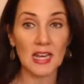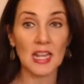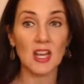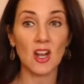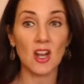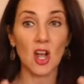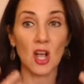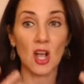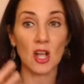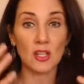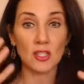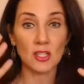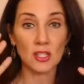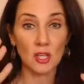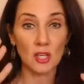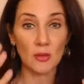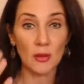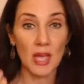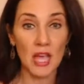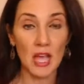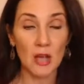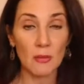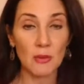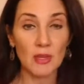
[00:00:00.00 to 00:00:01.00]
and also
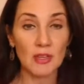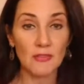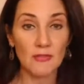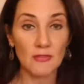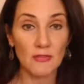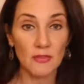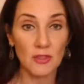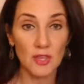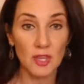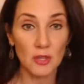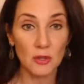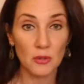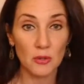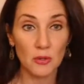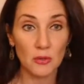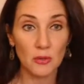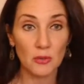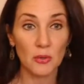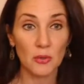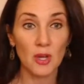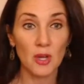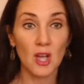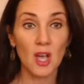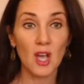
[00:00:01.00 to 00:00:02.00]
how we
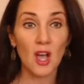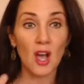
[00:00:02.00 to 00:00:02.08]
view